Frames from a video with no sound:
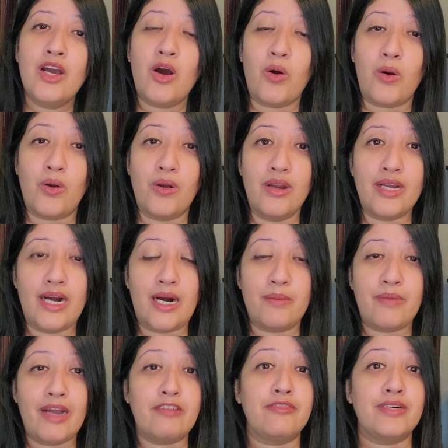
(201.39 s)
or
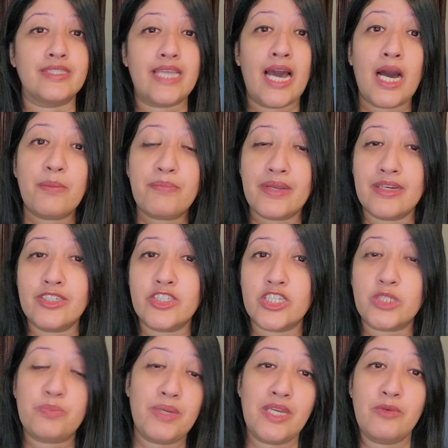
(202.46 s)
I felt happier
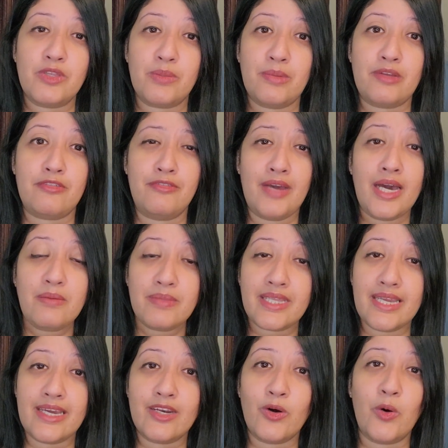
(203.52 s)
just being with my
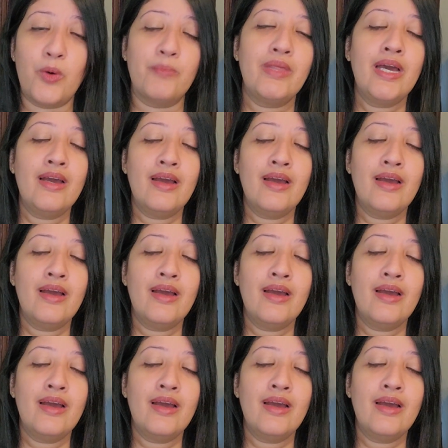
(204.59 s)
family at home.